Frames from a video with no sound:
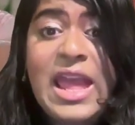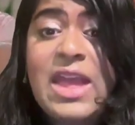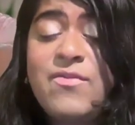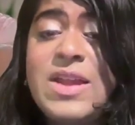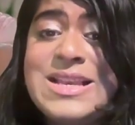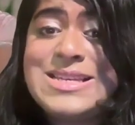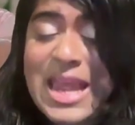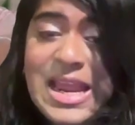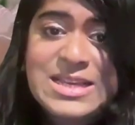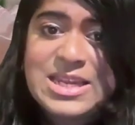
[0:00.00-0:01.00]
Even
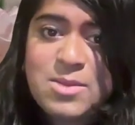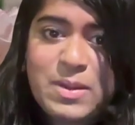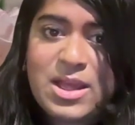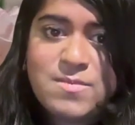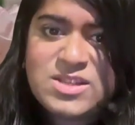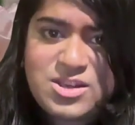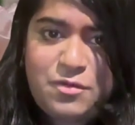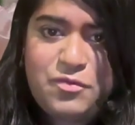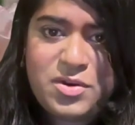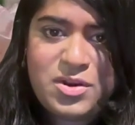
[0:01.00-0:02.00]
dating becomes
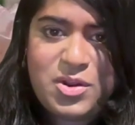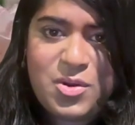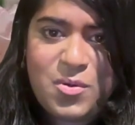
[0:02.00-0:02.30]
different,